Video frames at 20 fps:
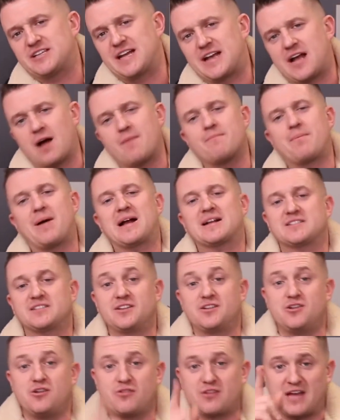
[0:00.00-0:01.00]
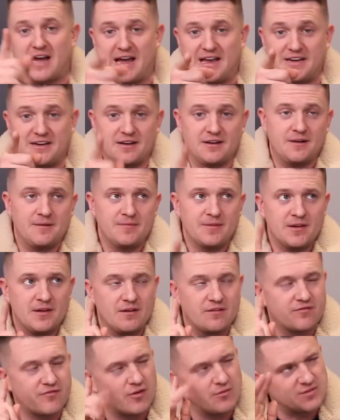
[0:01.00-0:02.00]
They come back to the UK
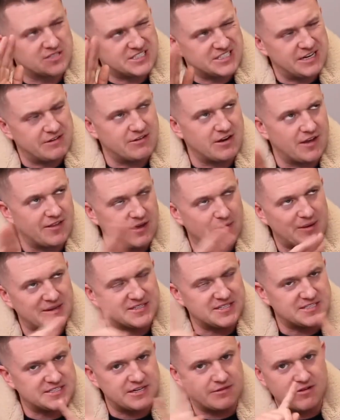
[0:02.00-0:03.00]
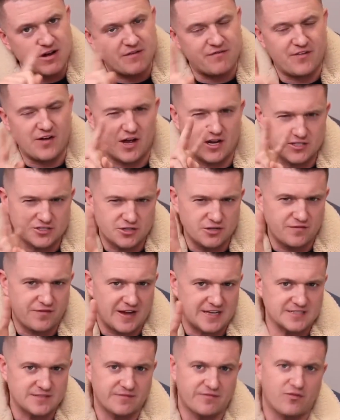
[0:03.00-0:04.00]
from Syria. They went to Syria first,
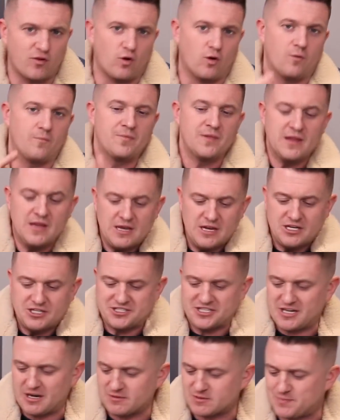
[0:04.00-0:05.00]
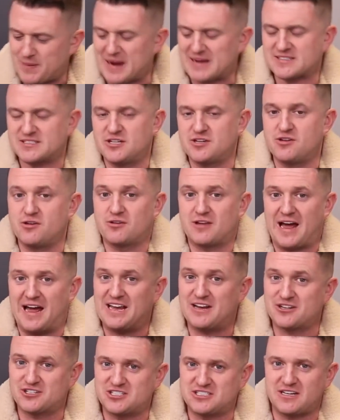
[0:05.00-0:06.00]
2004. She comes back to the
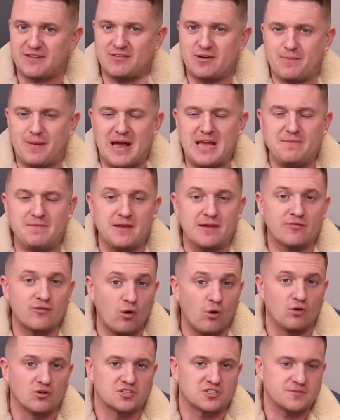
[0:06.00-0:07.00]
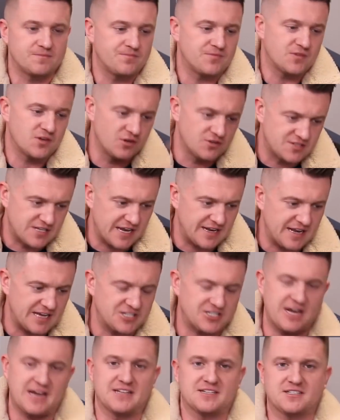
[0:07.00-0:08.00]
UK because she's having a baby, of course. Use the
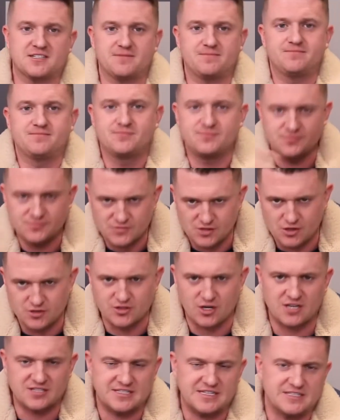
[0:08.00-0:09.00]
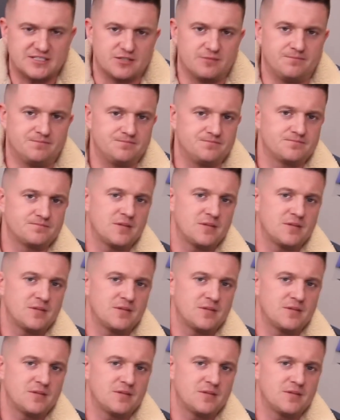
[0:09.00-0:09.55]
NHS. Use our system.